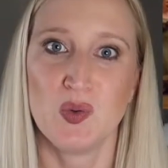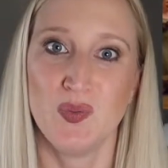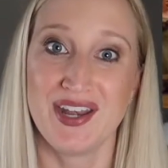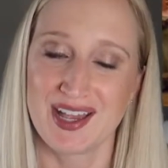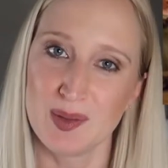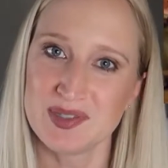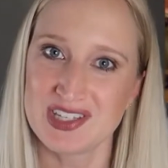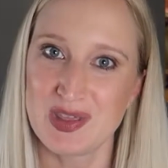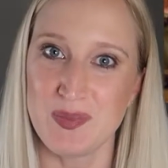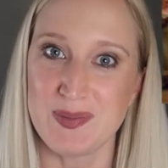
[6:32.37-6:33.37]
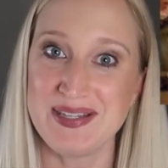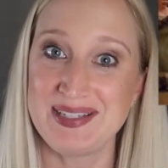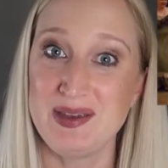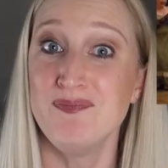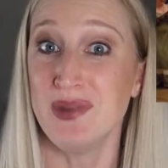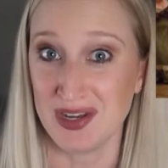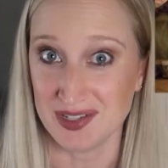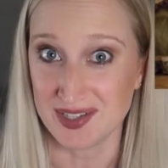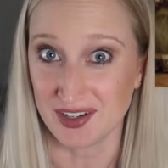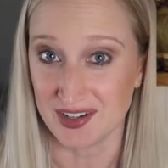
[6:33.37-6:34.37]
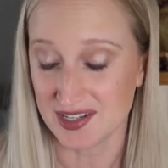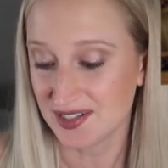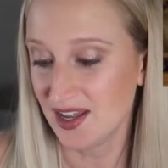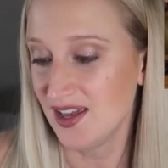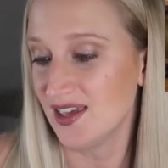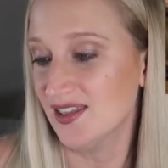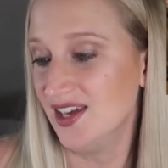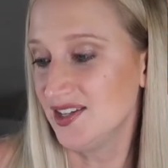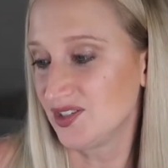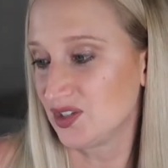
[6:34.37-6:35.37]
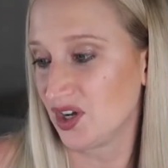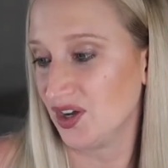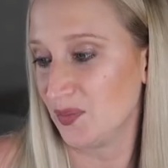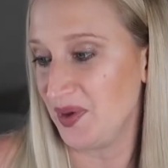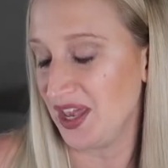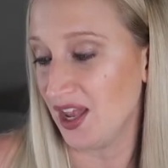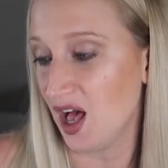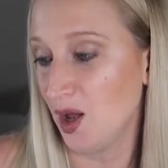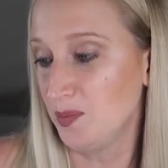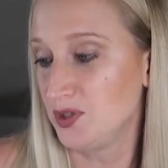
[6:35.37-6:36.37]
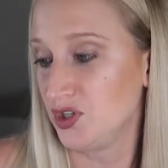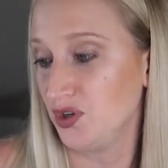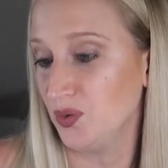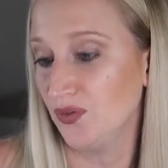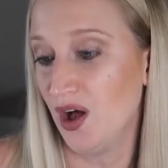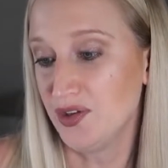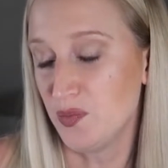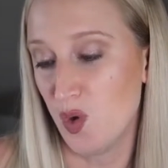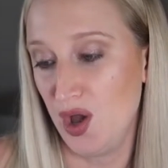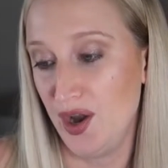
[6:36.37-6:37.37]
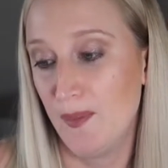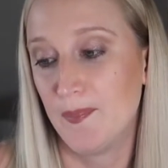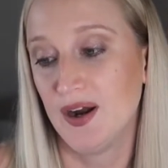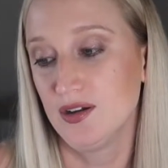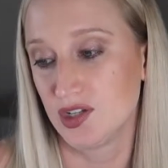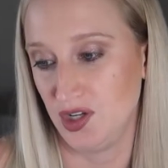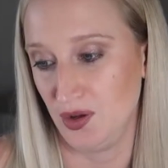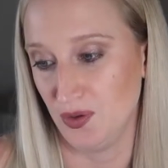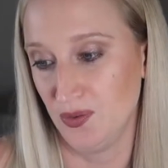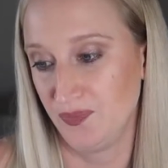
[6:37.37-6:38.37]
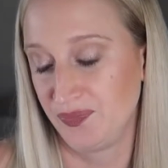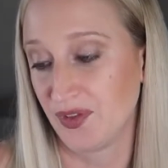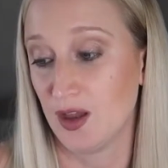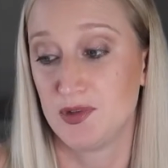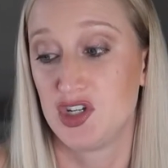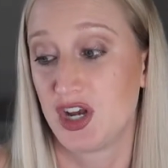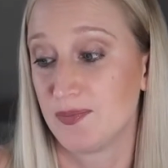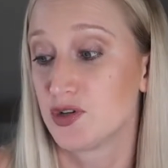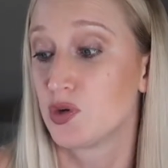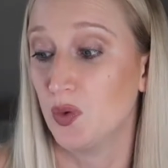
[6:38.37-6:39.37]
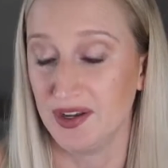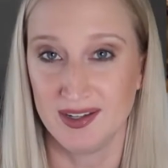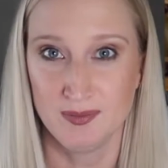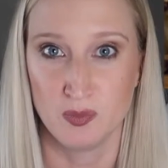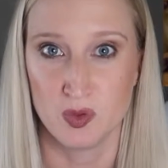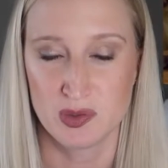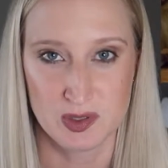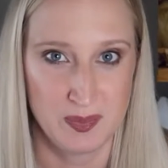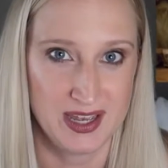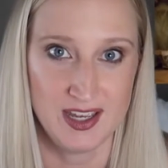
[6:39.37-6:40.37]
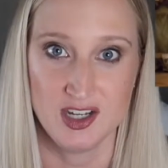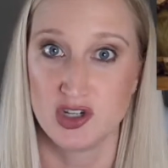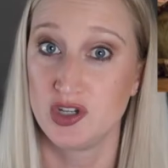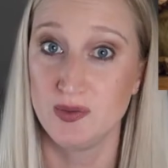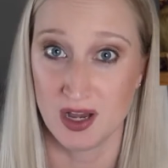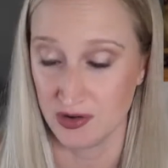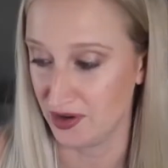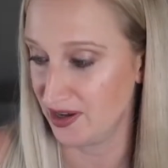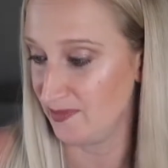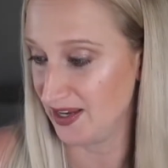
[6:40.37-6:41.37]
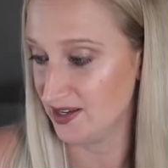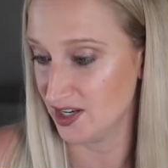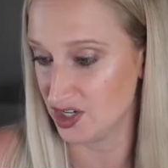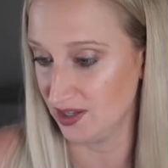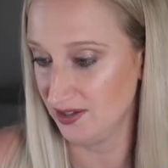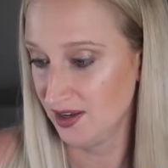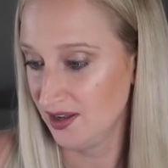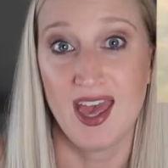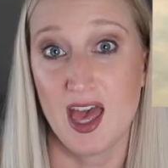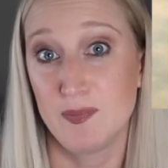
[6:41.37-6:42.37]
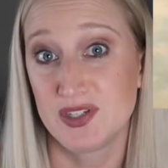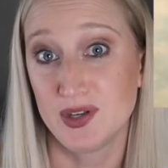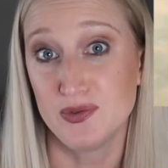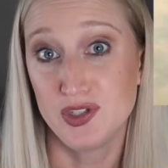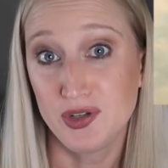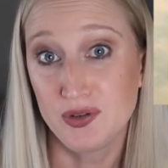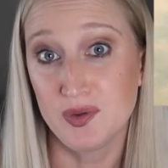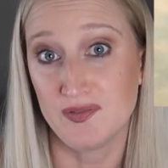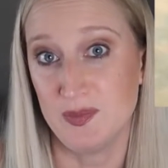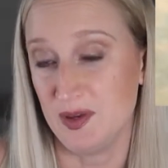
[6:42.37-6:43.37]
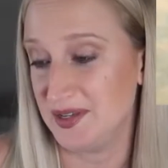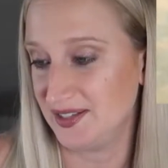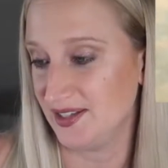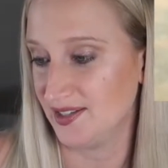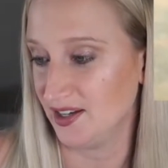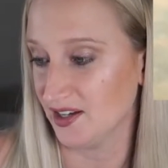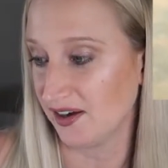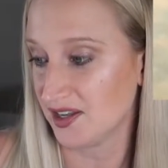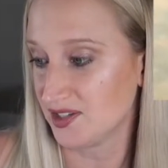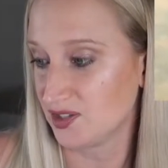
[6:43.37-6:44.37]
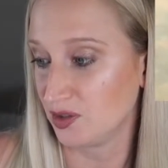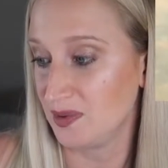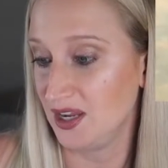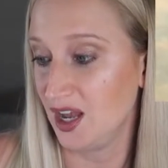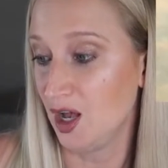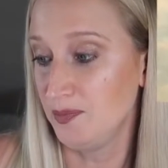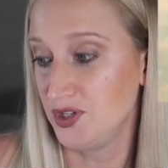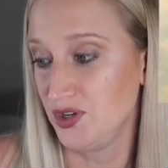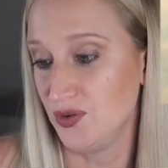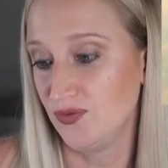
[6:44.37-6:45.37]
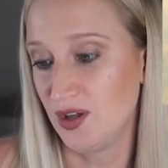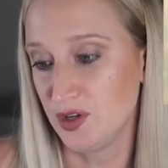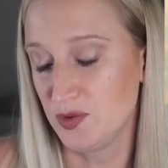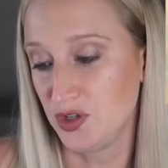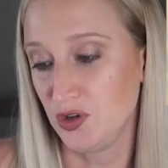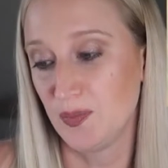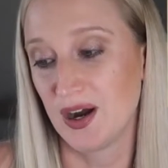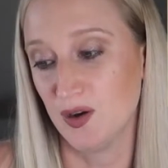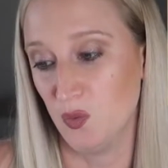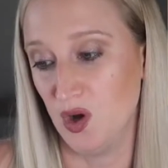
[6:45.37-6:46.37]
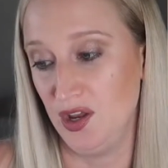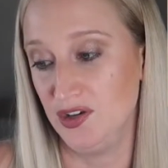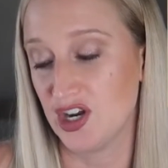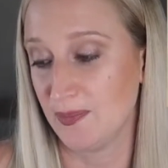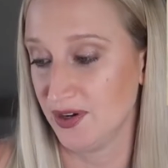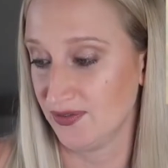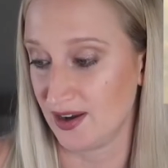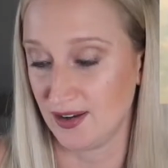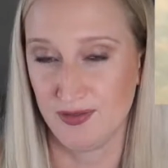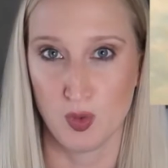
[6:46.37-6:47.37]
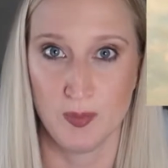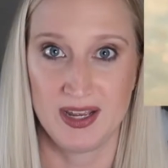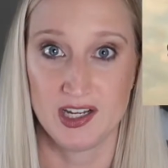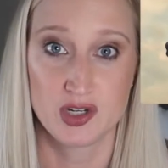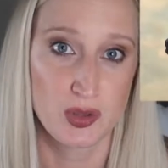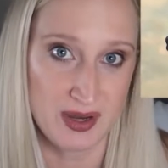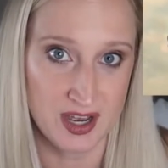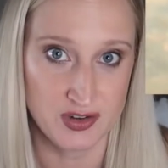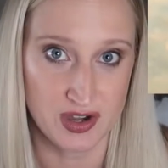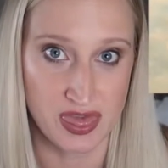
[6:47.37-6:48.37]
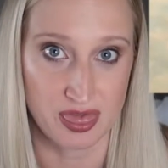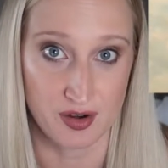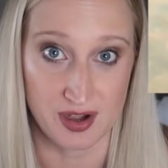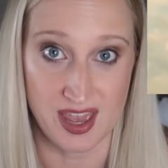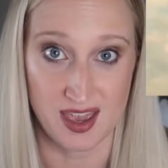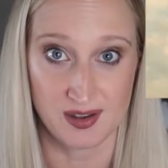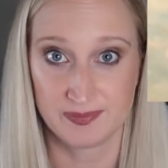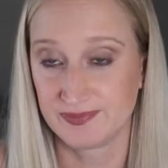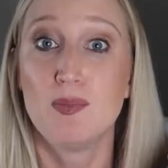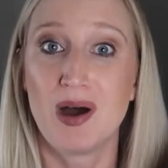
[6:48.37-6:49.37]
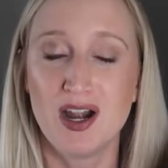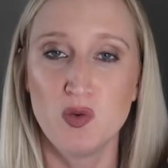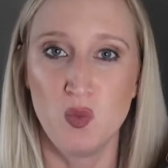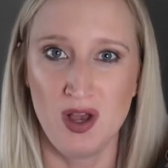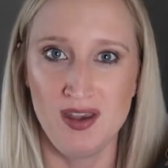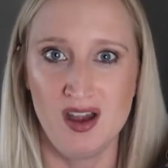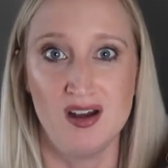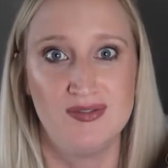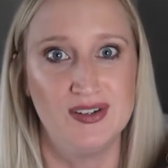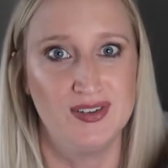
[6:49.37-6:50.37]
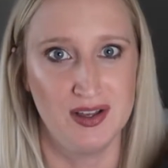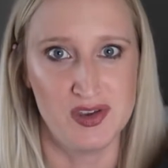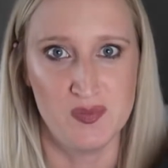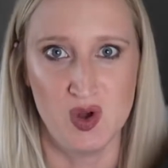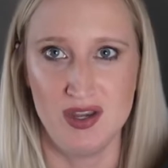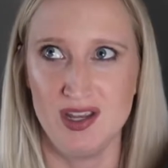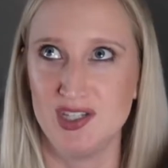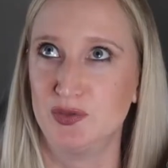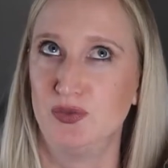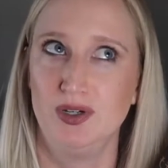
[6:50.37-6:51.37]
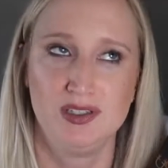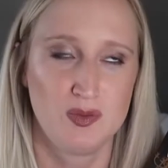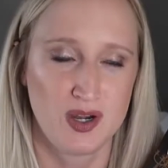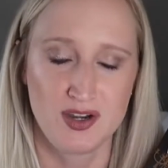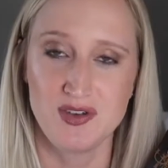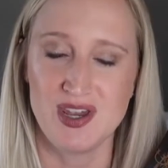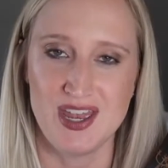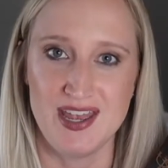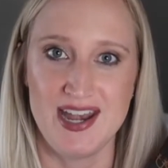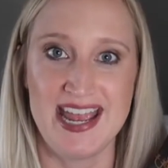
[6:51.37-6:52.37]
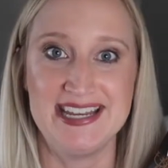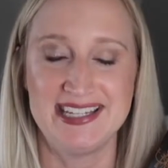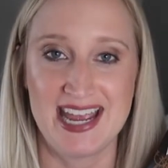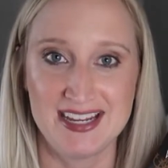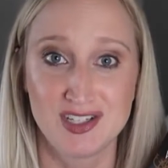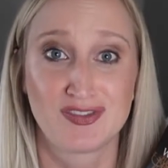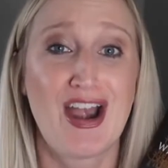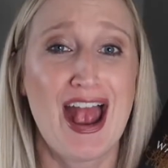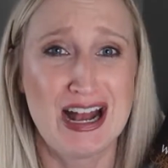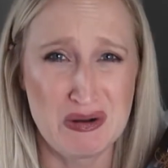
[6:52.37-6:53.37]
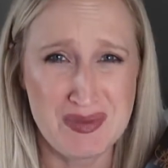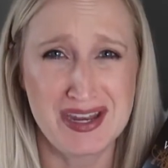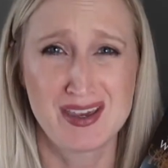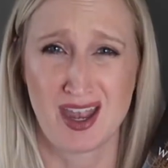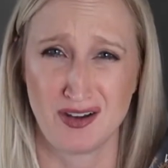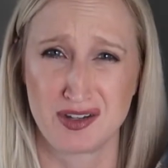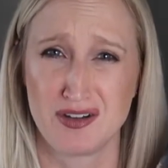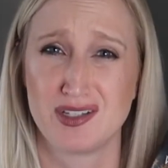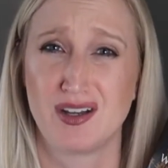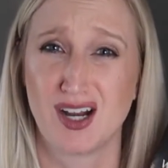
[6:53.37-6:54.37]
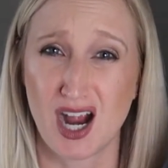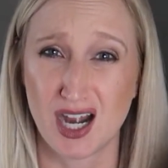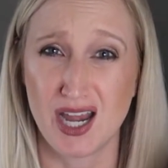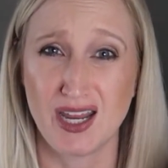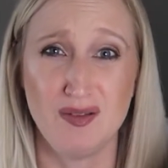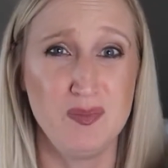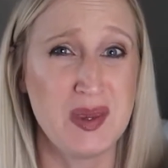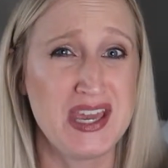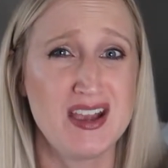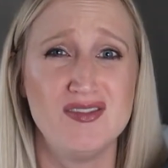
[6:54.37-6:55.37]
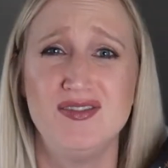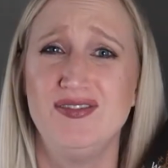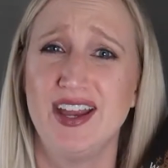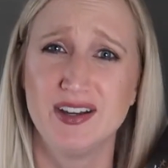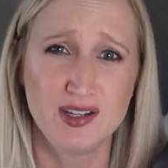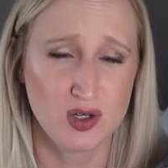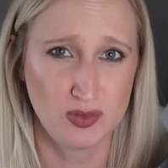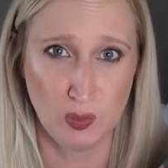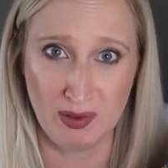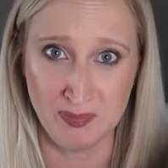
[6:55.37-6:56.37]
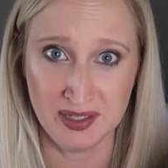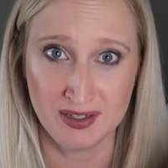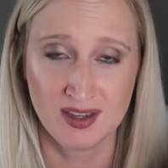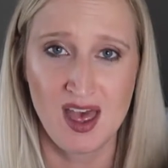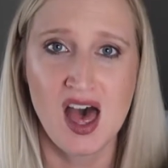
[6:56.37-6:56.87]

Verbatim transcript: When it comes to the BBC miniseries, this took me up to volume one, part two, up to chapter 20, which was page 200 in my edition. Episode 2 of the BBC series took me up to volume 2, part 1, chapter 5, or page 338. Part one of volume one is really where you get a taste for how many characters there are. It could be very overwhelming.